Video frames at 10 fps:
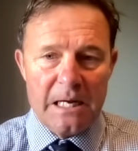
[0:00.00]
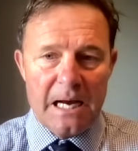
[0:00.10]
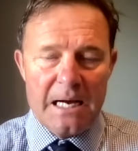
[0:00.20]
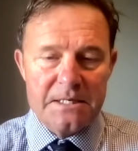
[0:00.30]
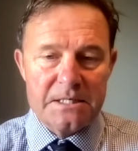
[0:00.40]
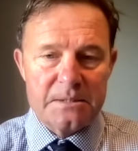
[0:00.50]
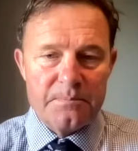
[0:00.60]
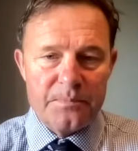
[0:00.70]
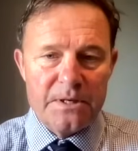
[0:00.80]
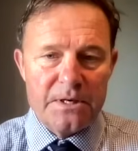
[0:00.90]
And,
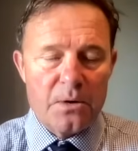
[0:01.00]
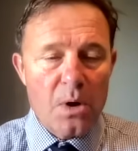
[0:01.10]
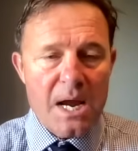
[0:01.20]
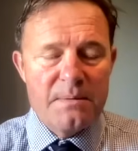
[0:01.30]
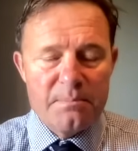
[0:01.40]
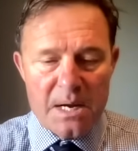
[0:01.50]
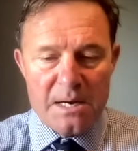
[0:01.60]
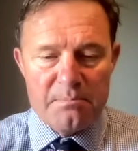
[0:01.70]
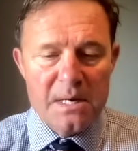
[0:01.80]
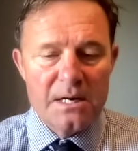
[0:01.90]
you know,
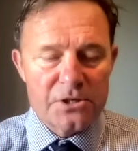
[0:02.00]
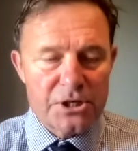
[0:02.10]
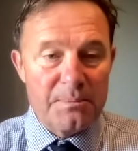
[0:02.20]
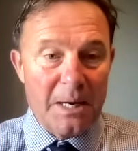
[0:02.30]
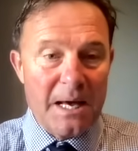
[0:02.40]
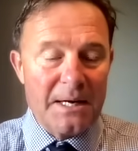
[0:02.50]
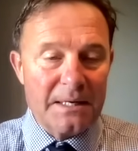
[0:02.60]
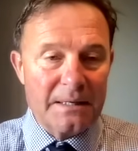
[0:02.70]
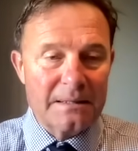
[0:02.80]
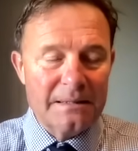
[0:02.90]
in military
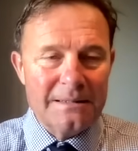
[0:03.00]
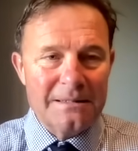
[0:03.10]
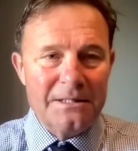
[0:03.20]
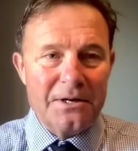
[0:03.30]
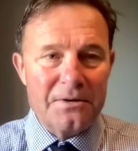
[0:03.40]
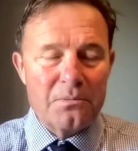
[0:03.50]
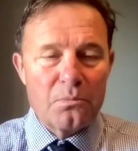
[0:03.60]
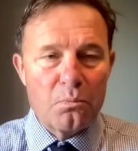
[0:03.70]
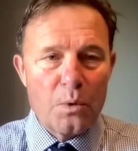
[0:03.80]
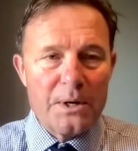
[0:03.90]
planning, you know,
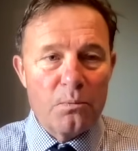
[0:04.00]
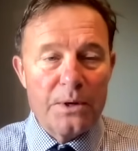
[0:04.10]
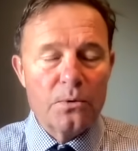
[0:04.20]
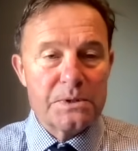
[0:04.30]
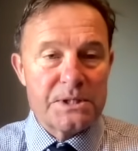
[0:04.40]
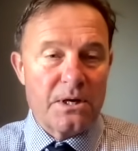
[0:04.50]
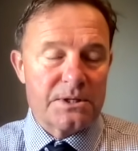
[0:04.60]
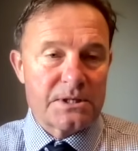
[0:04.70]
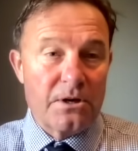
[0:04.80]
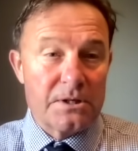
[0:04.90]
we always
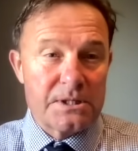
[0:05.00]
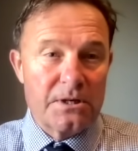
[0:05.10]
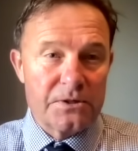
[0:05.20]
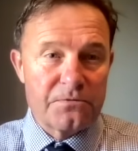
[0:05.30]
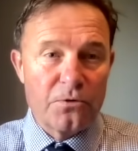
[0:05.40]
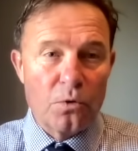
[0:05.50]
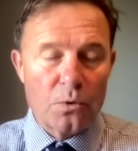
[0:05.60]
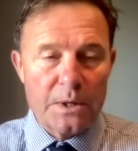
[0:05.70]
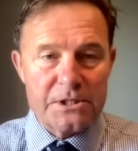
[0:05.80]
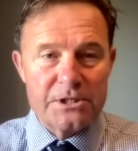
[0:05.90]
ask ourselves four
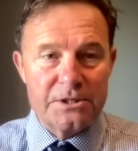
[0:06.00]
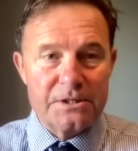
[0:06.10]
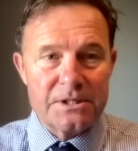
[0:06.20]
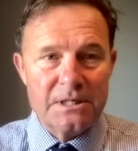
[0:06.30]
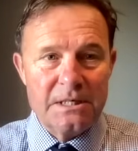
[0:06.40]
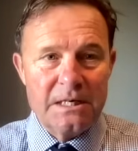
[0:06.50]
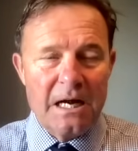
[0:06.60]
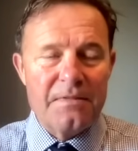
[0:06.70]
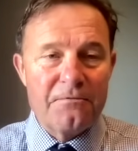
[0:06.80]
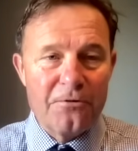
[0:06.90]
questions.
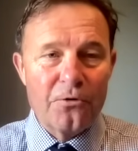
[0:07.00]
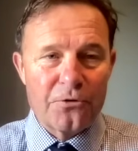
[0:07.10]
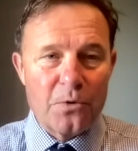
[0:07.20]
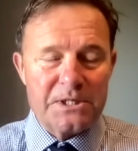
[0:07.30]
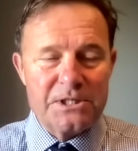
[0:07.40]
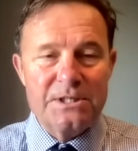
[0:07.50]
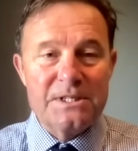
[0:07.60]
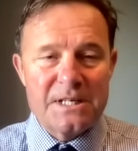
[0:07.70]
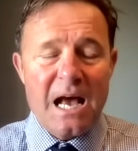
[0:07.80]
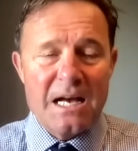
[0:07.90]
And the fourth question
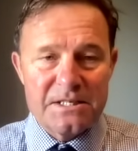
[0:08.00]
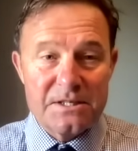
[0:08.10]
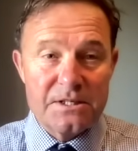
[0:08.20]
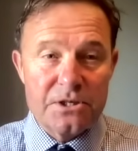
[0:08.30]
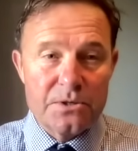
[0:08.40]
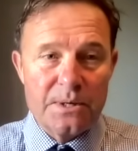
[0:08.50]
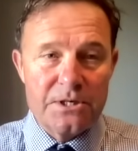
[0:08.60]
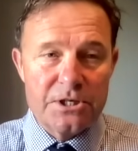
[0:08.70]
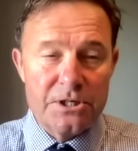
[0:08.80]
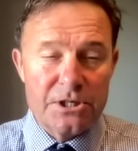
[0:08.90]
is, has the
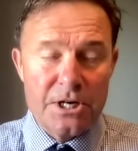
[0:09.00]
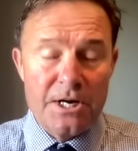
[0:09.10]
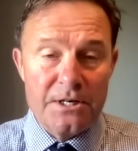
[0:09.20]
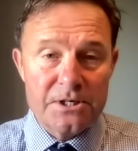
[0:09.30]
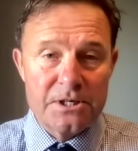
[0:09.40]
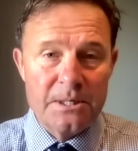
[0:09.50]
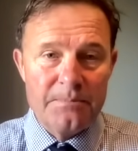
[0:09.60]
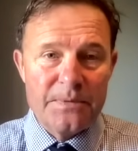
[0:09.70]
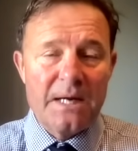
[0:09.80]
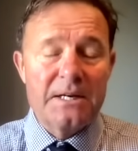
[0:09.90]
situation changed?
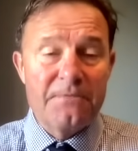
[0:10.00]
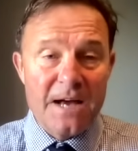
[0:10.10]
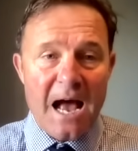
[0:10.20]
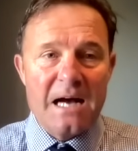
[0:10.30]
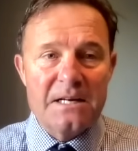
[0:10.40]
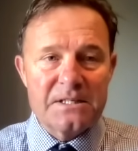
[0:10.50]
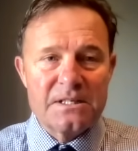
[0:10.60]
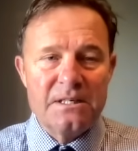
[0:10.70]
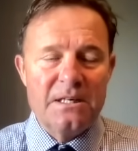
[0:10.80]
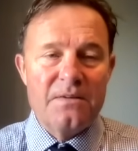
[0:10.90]
And if it has,
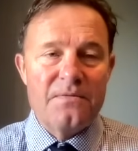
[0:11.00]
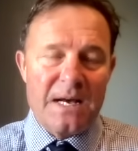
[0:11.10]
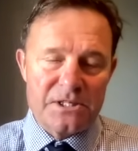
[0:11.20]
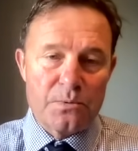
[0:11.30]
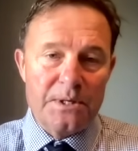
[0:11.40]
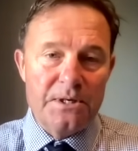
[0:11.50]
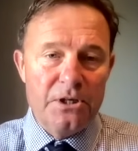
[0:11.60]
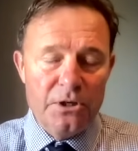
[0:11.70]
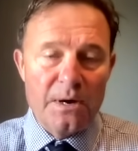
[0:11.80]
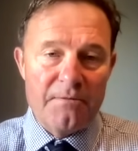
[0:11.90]
that's when
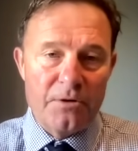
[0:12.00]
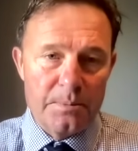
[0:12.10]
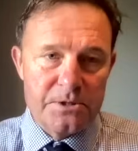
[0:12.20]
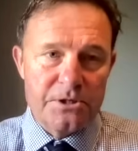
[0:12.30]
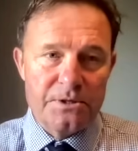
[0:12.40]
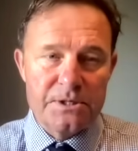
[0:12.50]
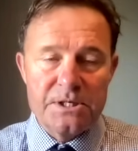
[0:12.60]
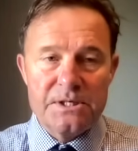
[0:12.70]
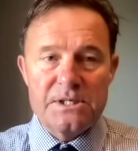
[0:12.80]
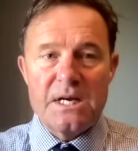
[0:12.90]
you have
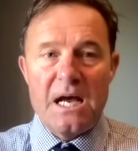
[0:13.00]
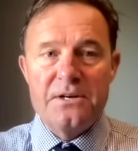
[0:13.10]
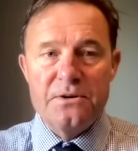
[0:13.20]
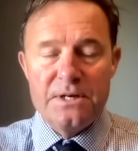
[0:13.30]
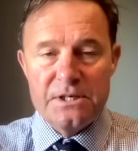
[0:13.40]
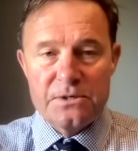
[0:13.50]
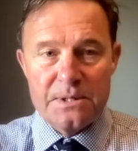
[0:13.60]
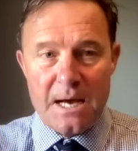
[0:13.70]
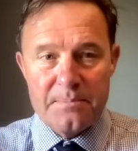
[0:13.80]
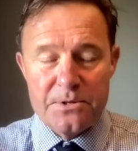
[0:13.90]
opportunities and you need to
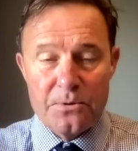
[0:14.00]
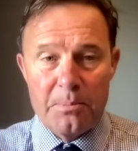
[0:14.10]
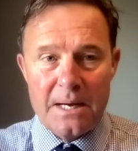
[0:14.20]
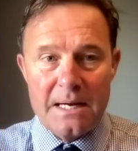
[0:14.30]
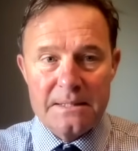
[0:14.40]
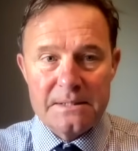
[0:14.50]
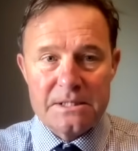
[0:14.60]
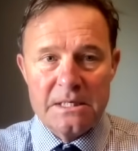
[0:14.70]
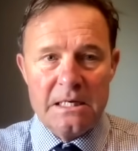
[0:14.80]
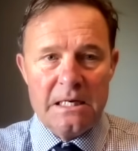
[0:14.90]
adapt your
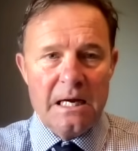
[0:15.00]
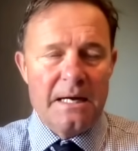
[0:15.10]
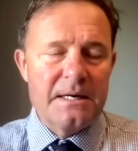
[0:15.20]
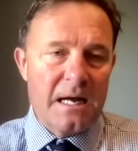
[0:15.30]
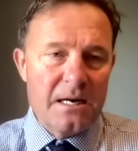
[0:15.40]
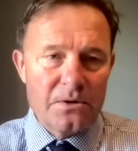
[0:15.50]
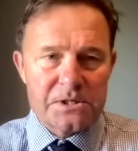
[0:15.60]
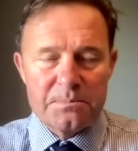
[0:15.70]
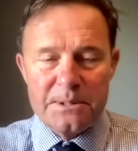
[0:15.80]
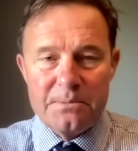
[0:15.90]
plans. And lots
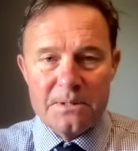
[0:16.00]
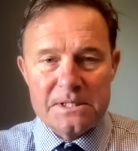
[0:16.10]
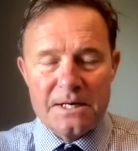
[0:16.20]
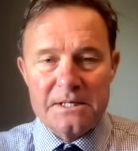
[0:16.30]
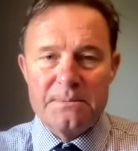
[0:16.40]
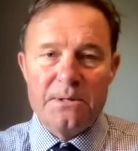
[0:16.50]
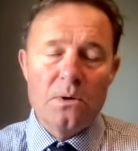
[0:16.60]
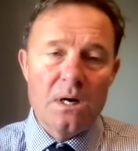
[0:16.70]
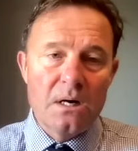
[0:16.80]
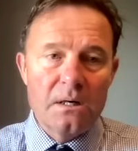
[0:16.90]
of people are saying to me,
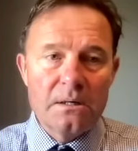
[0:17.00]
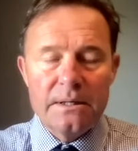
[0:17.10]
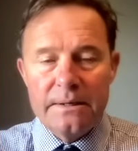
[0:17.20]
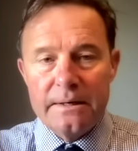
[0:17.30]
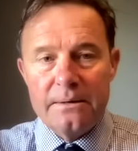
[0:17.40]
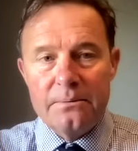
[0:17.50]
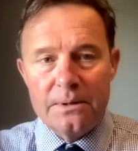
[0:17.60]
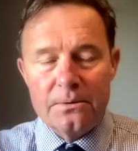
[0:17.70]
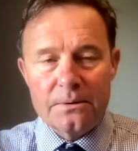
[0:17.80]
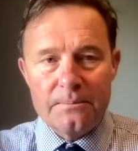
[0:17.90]
well, you
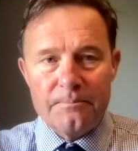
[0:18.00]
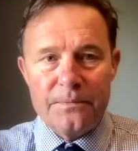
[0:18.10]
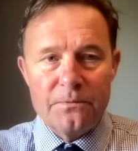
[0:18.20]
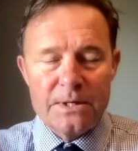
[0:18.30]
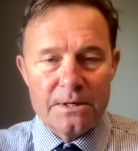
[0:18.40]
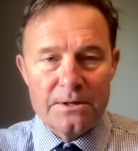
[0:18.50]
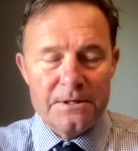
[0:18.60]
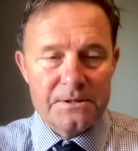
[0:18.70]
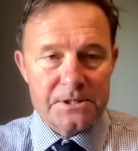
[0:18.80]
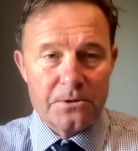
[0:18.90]
know, we can't
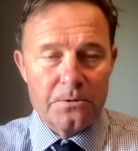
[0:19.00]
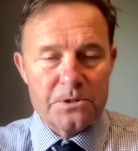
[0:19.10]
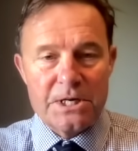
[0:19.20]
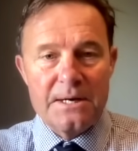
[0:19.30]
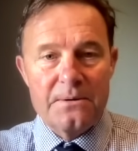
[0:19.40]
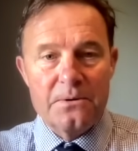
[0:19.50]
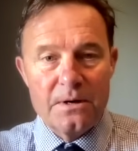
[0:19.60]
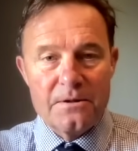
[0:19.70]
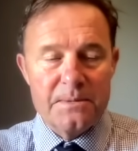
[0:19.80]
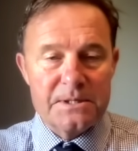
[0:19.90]
use Storm Shadow or
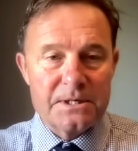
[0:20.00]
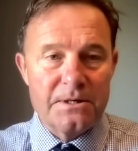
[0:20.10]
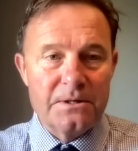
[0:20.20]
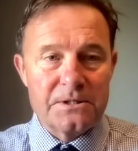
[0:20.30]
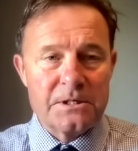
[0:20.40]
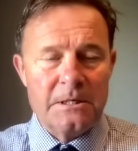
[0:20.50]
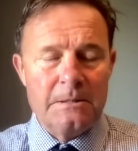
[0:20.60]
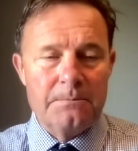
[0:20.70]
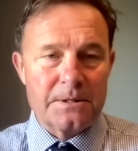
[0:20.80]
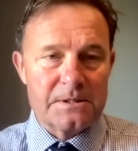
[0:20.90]
other missiles
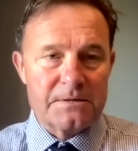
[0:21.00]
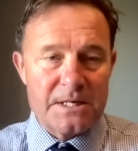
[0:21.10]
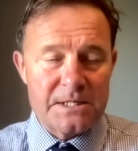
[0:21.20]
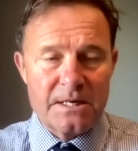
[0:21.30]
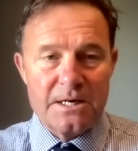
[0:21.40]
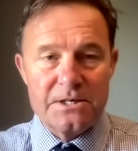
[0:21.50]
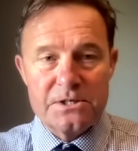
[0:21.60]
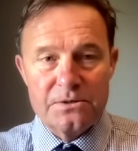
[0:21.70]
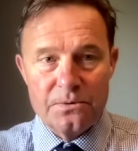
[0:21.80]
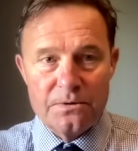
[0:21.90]
because of
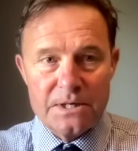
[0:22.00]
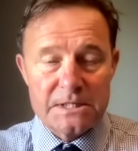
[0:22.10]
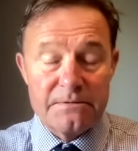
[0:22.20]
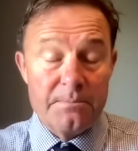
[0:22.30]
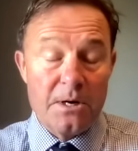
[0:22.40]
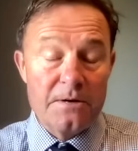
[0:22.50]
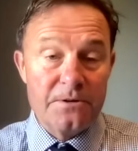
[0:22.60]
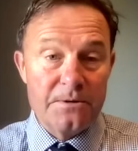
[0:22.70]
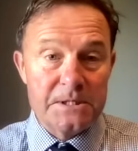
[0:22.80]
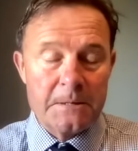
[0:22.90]
escalation, all the rest of it. My
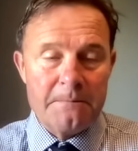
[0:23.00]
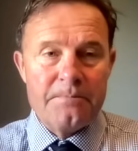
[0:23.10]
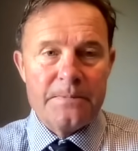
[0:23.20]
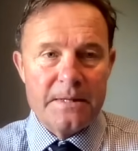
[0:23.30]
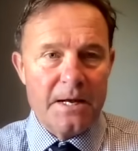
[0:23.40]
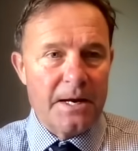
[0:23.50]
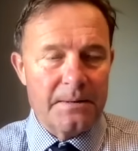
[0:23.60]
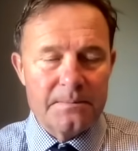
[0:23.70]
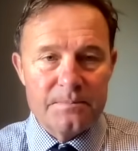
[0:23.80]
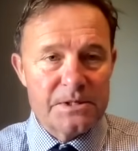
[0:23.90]
view is, no,
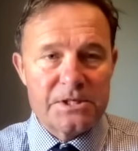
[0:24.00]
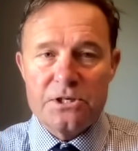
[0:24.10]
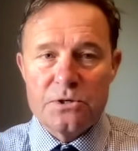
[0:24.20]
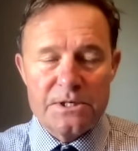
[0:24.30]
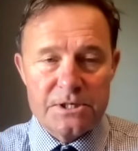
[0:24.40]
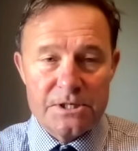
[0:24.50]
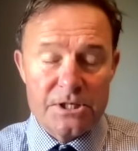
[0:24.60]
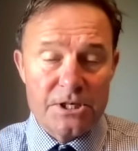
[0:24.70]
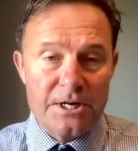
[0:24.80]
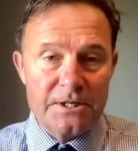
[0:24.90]
the situation's
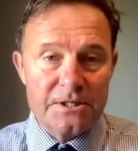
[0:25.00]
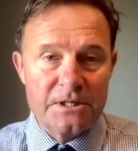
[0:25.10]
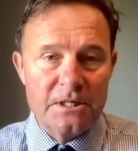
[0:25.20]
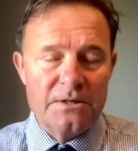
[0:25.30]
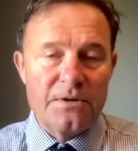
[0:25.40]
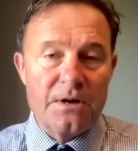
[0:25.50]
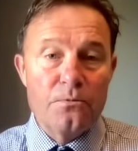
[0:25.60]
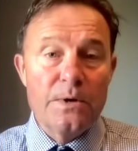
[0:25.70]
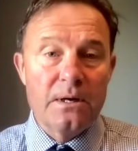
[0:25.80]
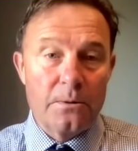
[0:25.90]
changed. There are
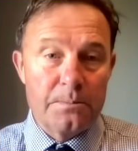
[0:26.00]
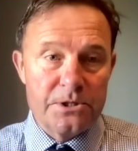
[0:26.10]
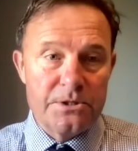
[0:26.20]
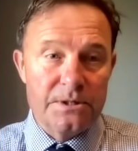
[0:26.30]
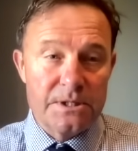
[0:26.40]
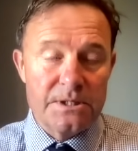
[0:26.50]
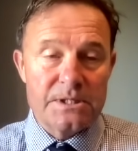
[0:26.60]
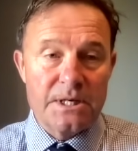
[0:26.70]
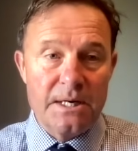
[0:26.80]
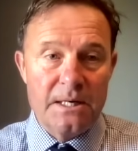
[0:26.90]
real opportunities
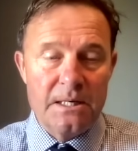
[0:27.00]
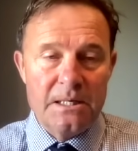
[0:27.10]
here.